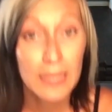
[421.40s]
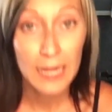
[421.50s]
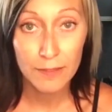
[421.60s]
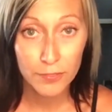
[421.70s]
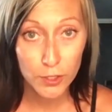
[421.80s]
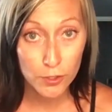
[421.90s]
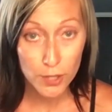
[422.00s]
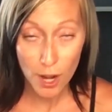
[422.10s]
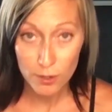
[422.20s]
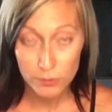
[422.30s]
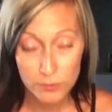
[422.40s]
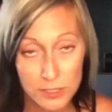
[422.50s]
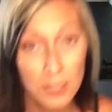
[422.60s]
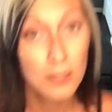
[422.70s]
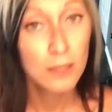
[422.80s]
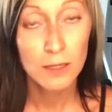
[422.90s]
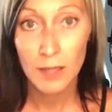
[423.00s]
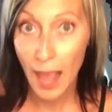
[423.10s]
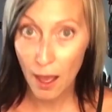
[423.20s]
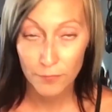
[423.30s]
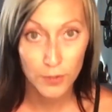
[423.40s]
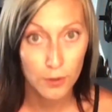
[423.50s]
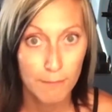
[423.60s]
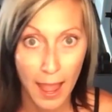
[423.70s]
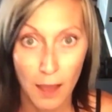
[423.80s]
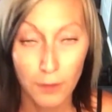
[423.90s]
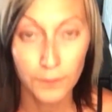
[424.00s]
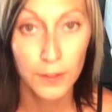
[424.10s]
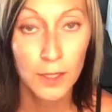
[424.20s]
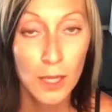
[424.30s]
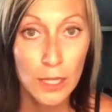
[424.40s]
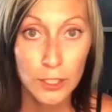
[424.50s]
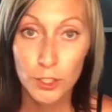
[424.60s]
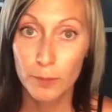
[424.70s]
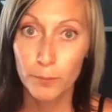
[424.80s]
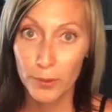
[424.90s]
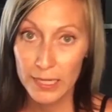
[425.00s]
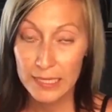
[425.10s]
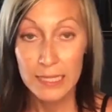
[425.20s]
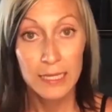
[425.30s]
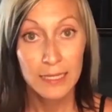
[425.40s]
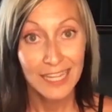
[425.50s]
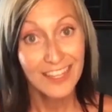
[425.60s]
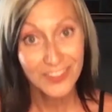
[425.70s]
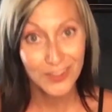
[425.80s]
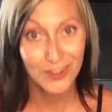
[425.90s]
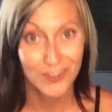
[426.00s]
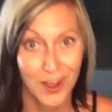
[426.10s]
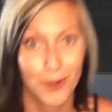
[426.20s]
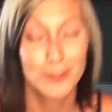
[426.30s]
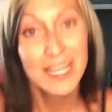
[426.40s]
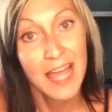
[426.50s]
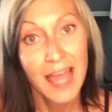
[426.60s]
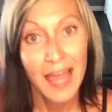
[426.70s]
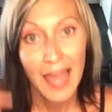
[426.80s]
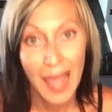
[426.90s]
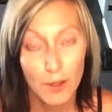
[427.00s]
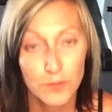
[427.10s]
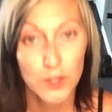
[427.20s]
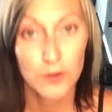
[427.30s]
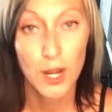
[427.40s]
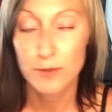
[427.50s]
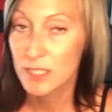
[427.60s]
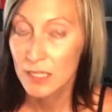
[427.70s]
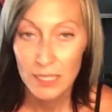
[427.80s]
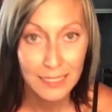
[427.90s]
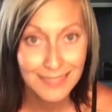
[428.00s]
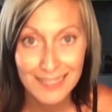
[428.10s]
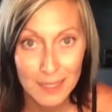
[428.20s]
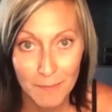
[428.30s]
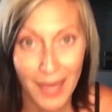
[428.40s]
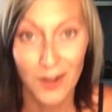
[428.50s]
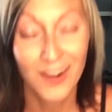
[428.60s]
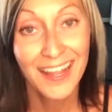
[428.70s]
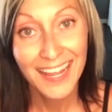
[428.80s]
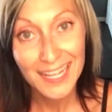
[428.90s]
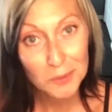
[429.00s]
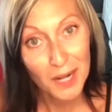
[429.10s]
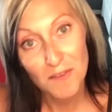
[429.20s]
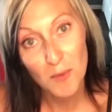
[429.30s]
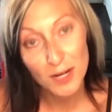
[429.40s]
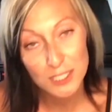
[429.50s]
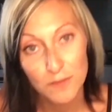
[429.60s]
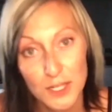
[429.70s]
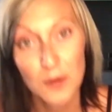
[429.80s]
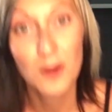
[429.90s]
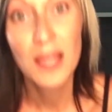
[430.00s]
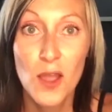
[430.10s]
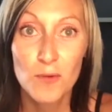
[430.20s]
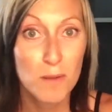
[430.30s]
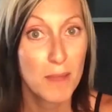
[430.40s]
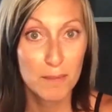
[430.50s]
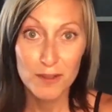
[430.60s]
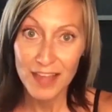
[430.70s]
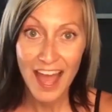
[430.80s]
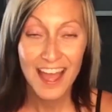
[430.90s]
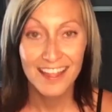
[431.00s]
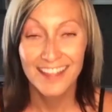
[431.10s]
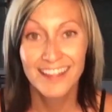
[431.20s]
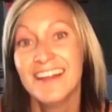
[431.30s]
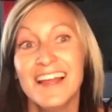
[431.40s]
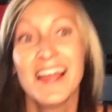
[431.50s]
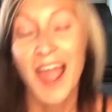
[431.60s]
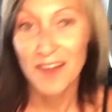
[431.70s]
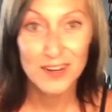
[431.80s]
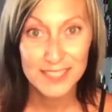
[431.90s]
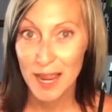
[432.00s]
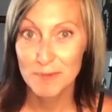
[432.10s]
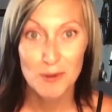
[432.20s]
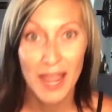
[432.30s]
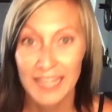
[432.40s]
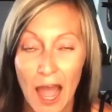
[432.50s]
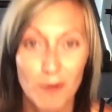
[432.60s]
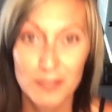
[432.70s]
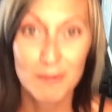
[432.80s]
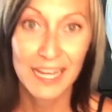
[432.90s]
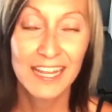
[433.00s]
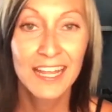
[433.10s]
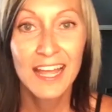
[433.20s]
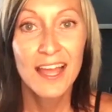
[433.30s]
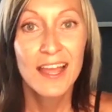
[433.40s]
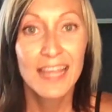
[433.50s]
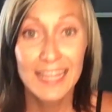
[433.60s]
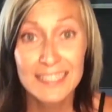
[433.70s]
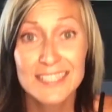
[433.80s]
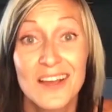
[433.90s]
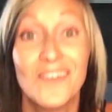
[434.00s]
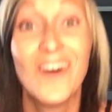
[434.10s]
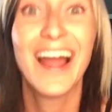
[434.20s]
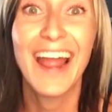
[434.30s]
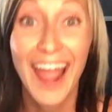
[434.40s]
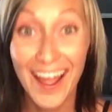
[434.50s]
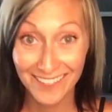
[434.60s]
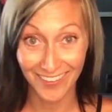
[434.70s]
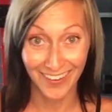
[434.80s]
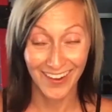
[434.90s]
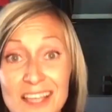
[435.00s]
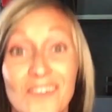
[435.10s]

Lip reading: in through your nose, out through your mouth. You can breathe in through your nose, out through your nose. It doesn't matter. It's whatever works for you. Remember that every time you hang out with me. It's whatever